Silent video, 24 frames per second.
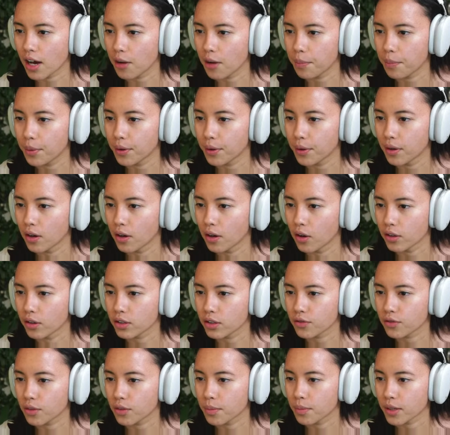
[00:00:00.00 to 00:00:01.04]
output
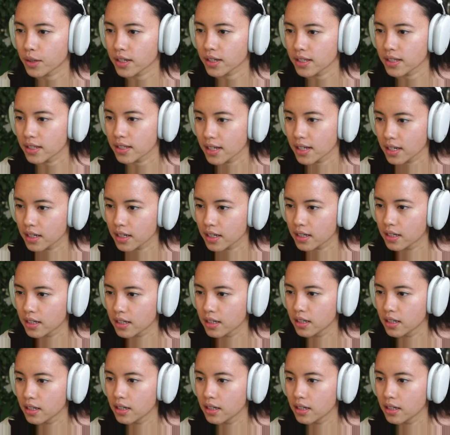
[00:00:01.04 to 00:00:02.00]
logs from a container.